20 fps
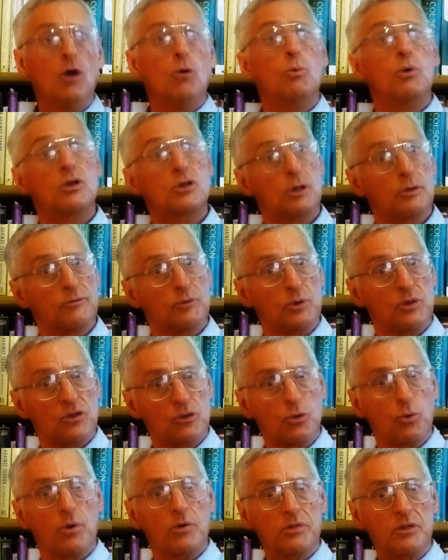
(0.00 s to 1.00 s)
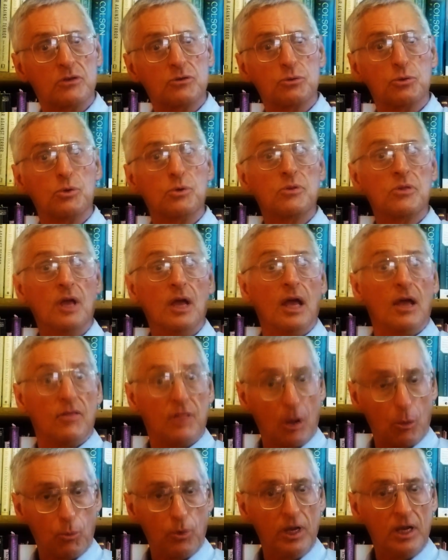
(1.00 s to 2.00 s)
which have restored the truth
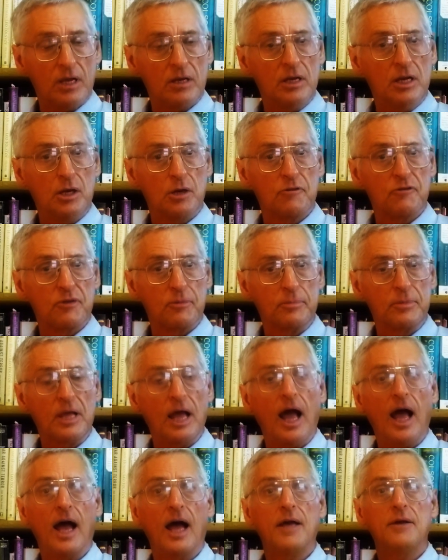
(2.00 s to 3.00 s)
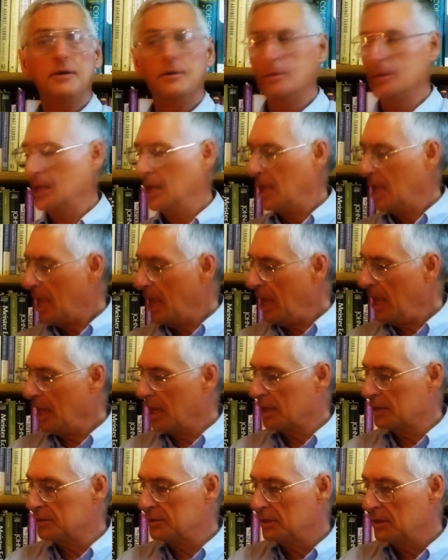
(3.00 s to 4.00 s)
that we can hear from God
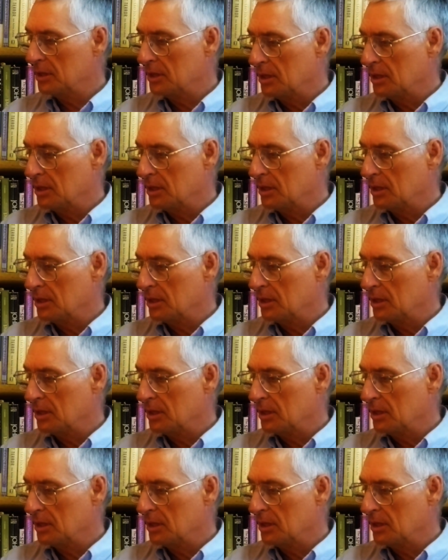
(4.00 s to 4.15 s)
and